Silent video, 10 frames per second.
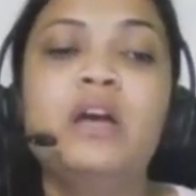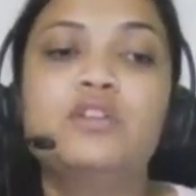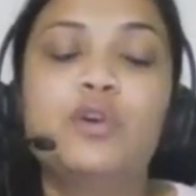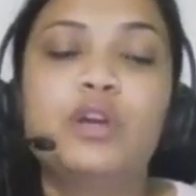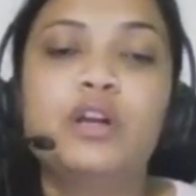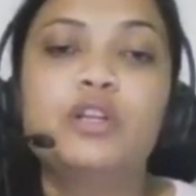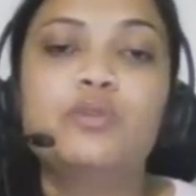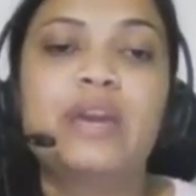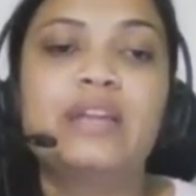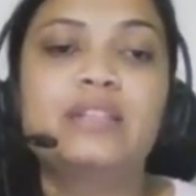So here
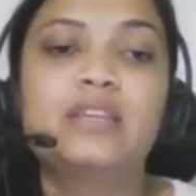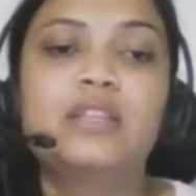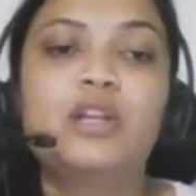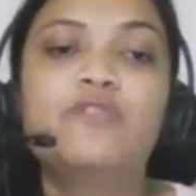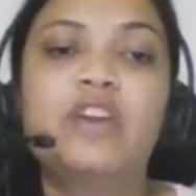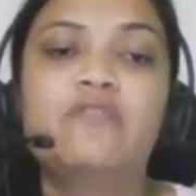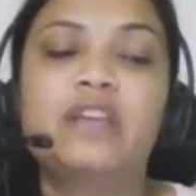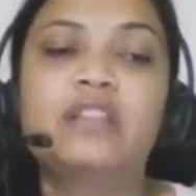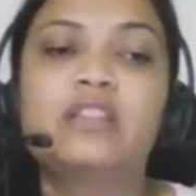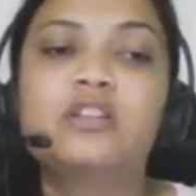you can see the
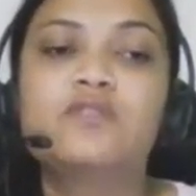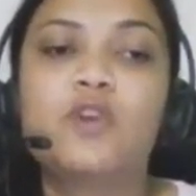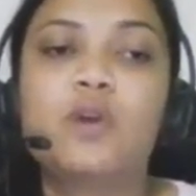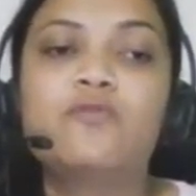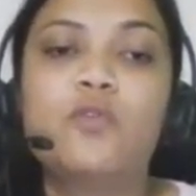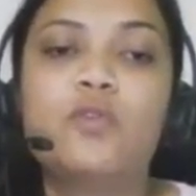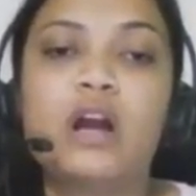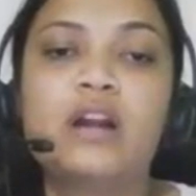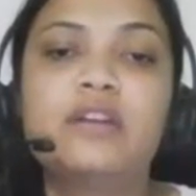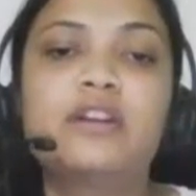wavelength is from
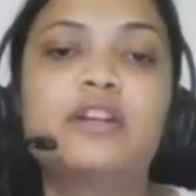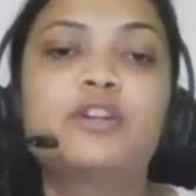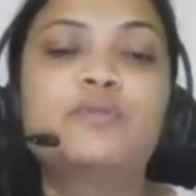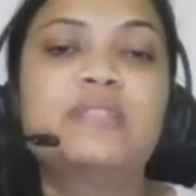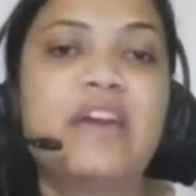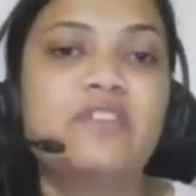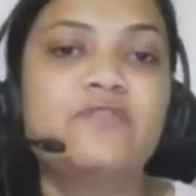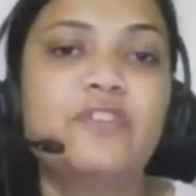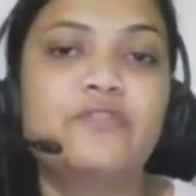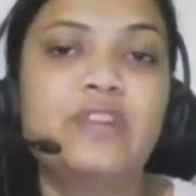400 to
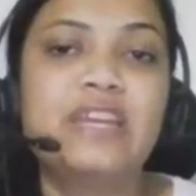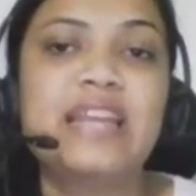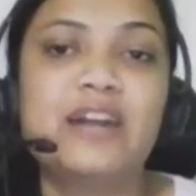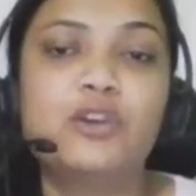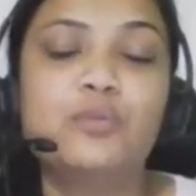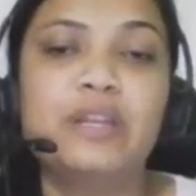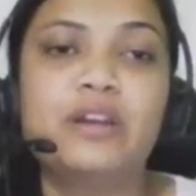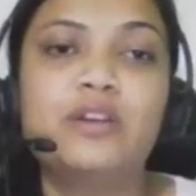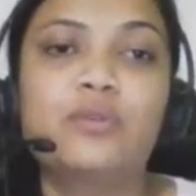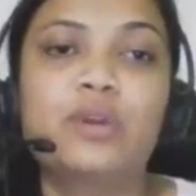750
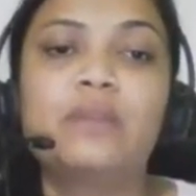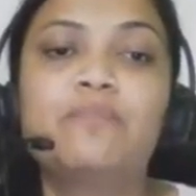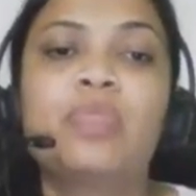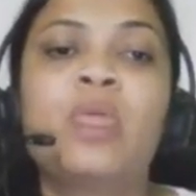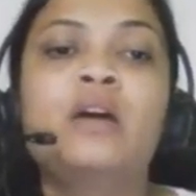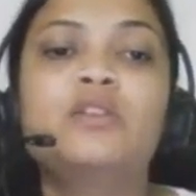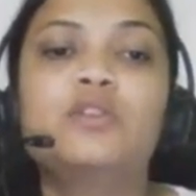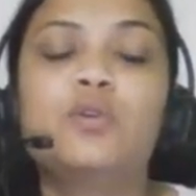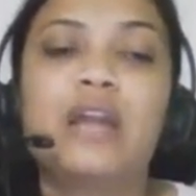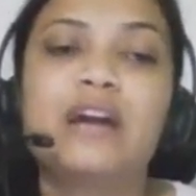nanometer. Okay,
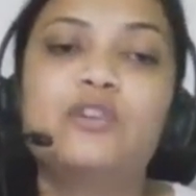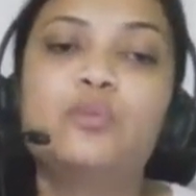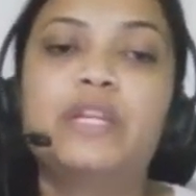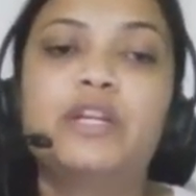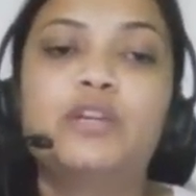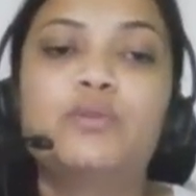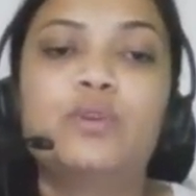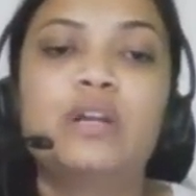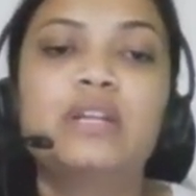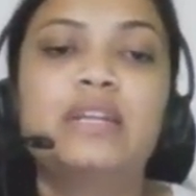so nanometer, you
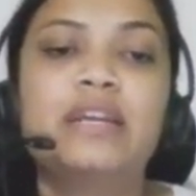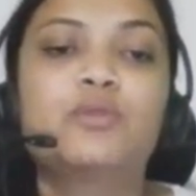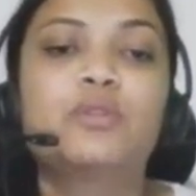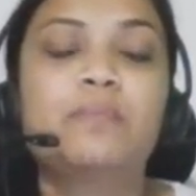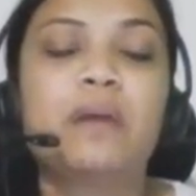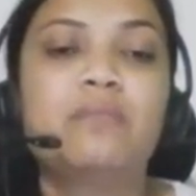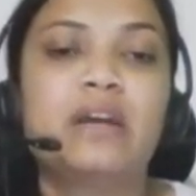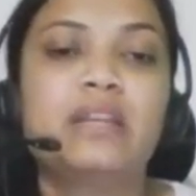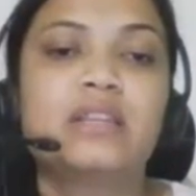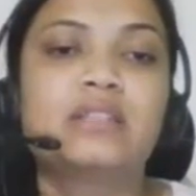know na, 10 to the power
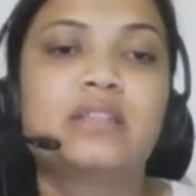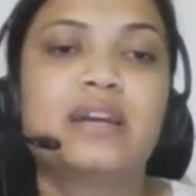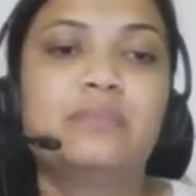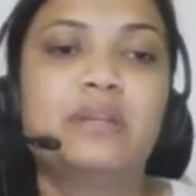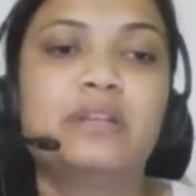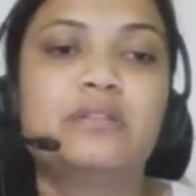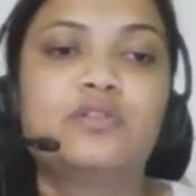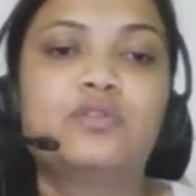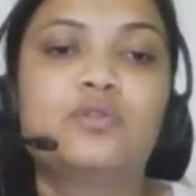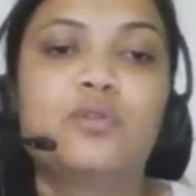minus 9
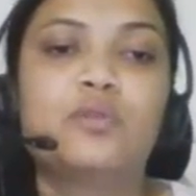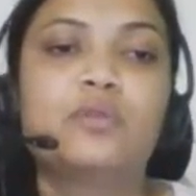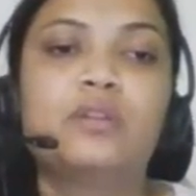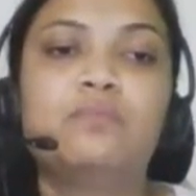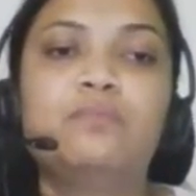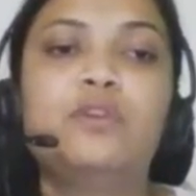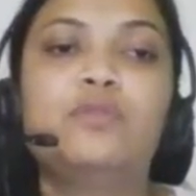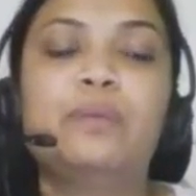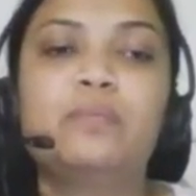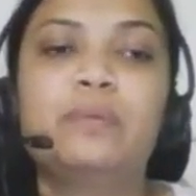meters. So the
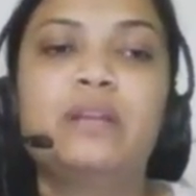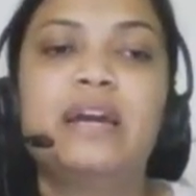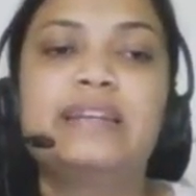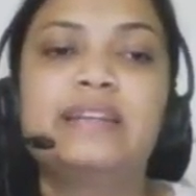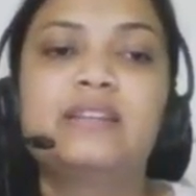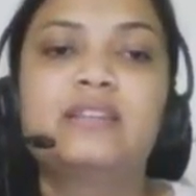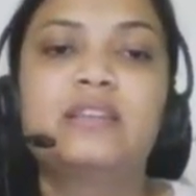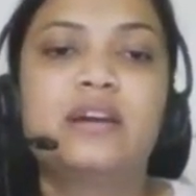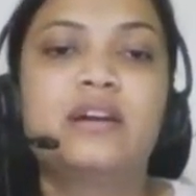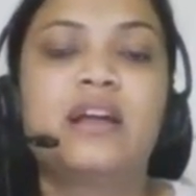purple light is
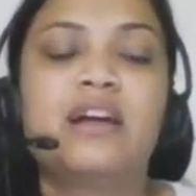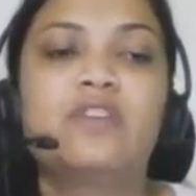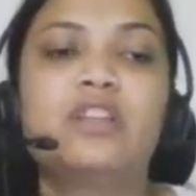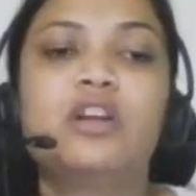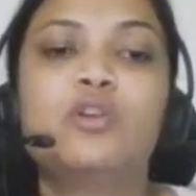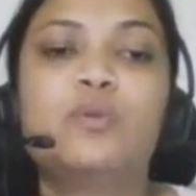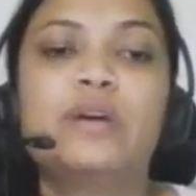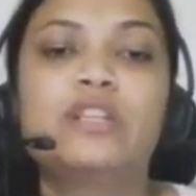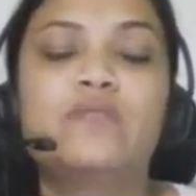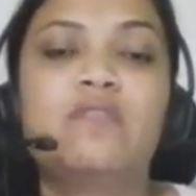there having the
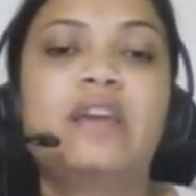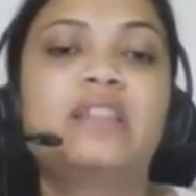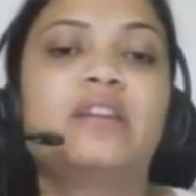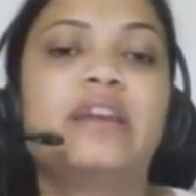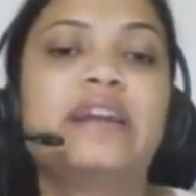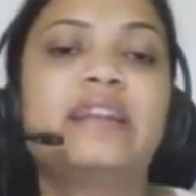lowest wavelength, red